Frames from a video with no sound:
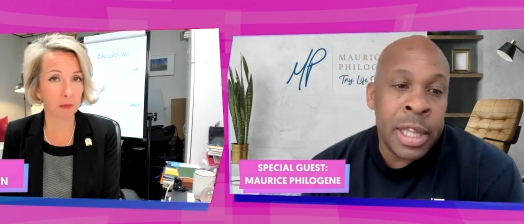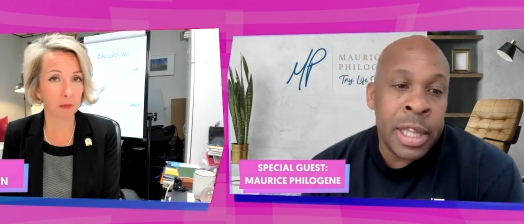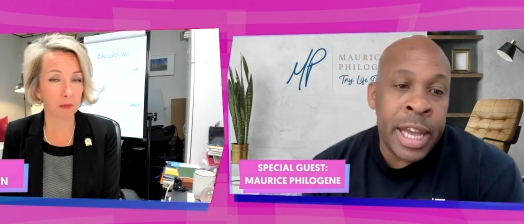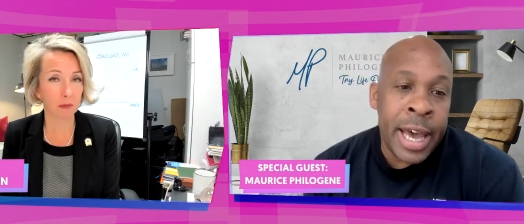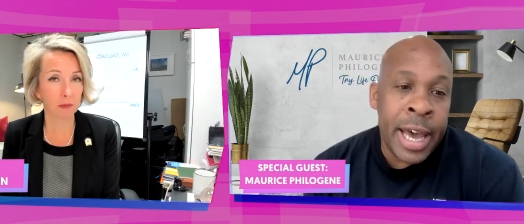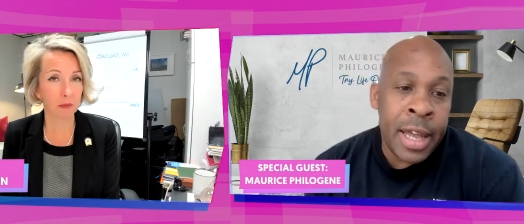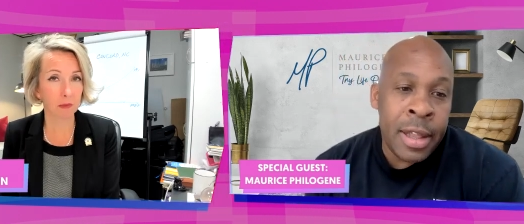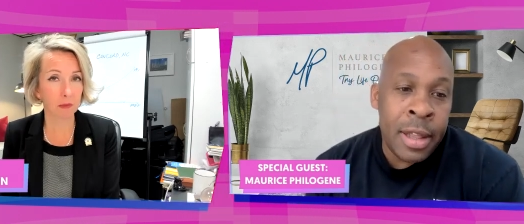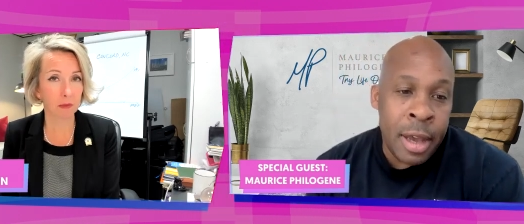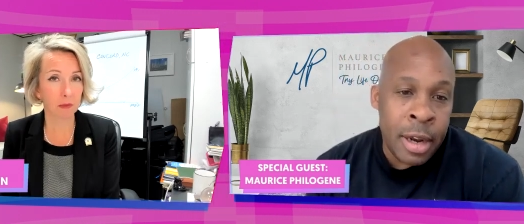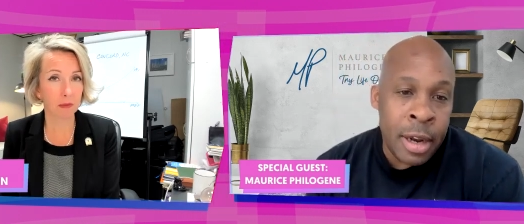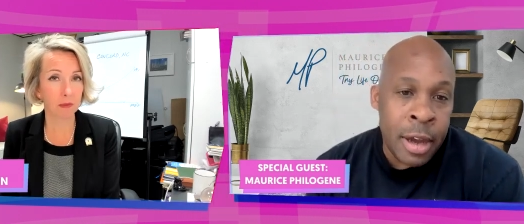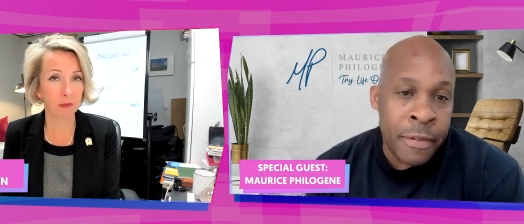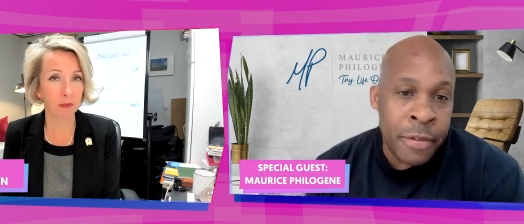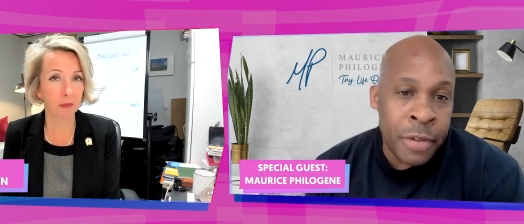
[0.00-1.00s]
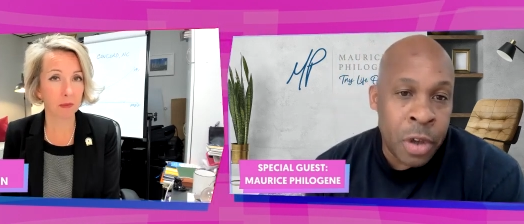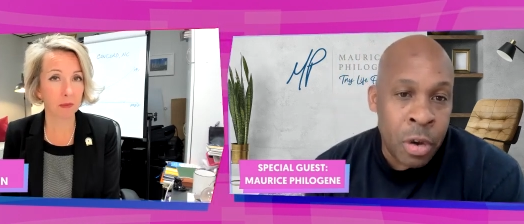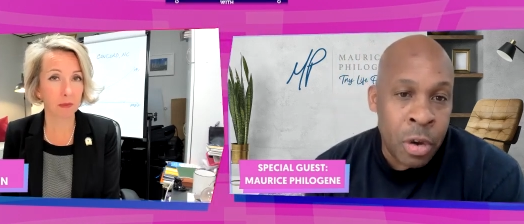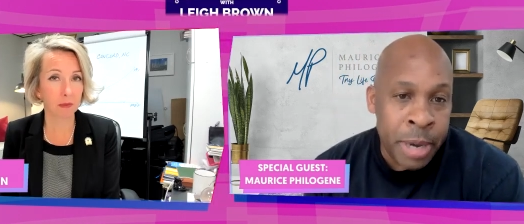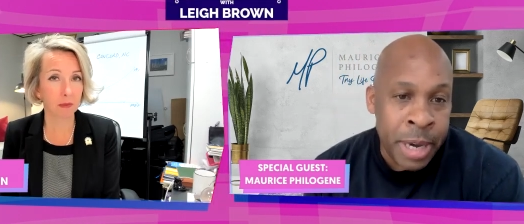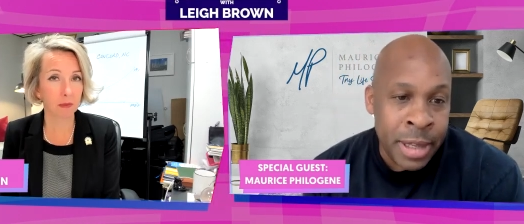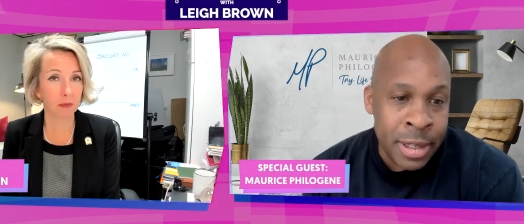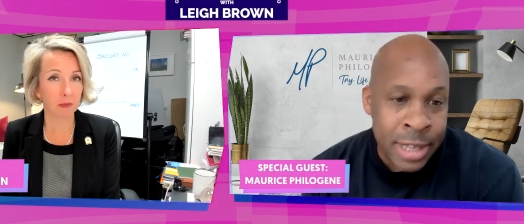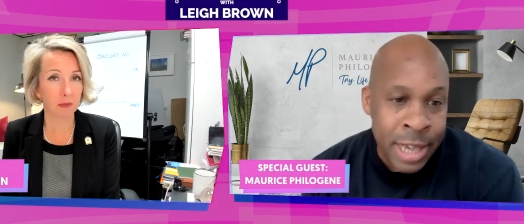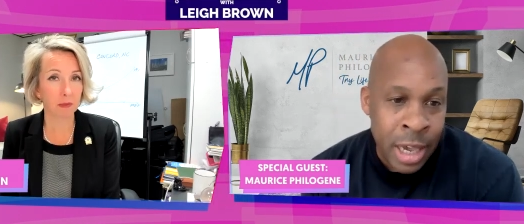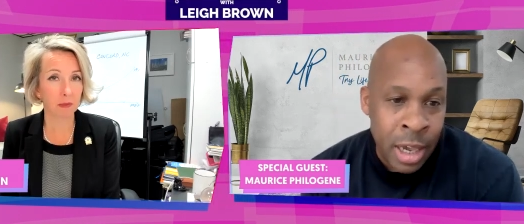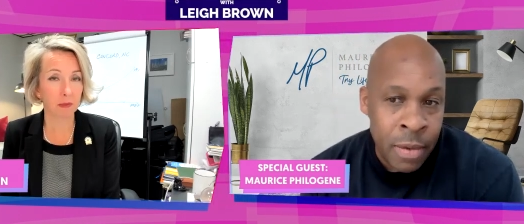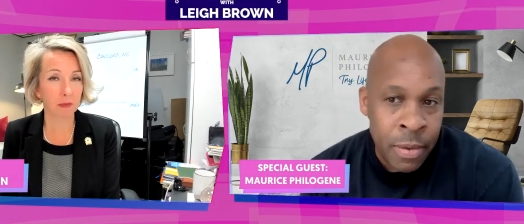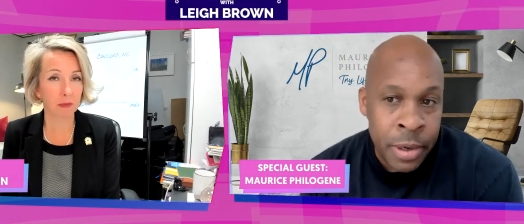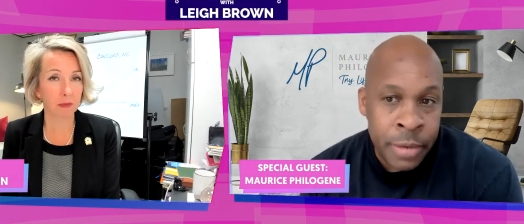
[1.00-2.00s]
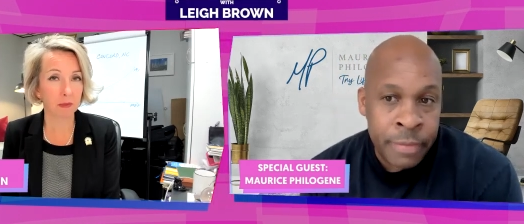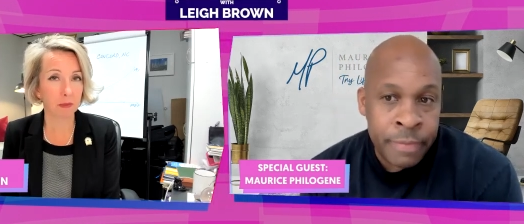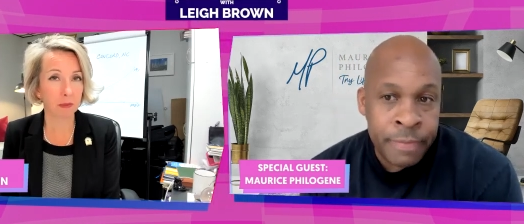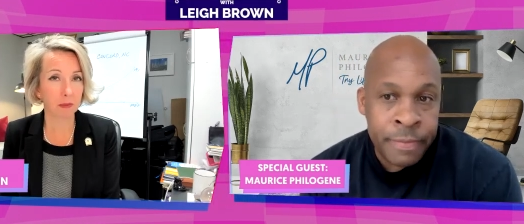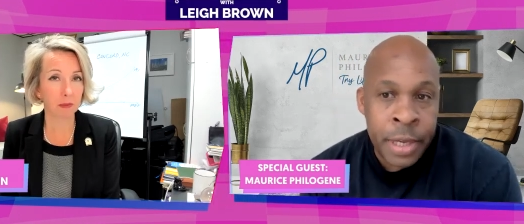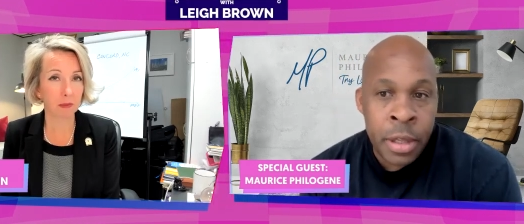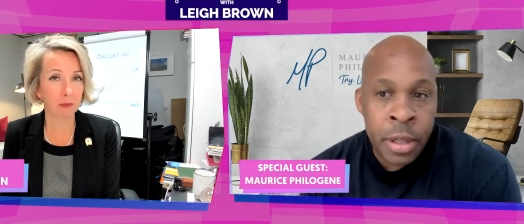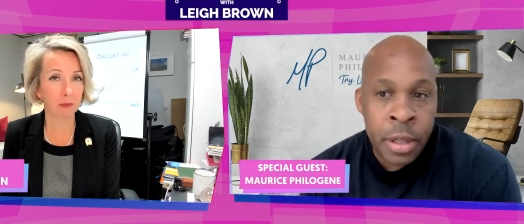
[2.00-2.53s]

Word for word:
Speaker 1: I had enough to go buy the second one and the